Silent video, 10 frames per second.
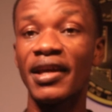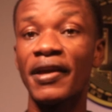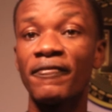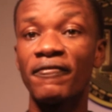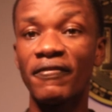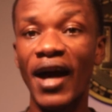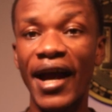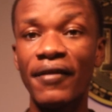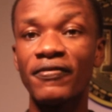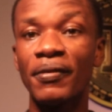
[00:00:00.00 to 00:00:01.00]
a
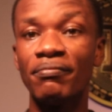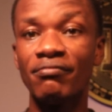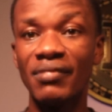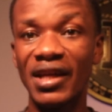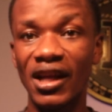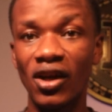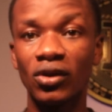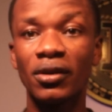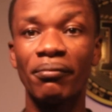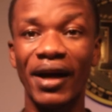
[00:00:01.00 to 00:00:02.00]
5
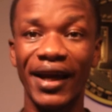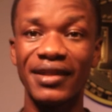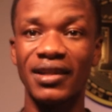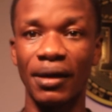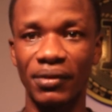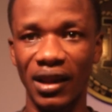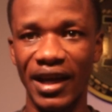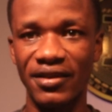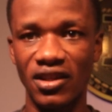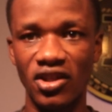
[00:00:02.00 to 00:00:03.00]
million market
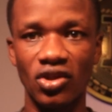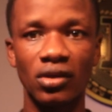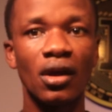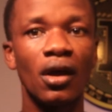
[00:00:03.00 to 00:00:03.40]
capitalization,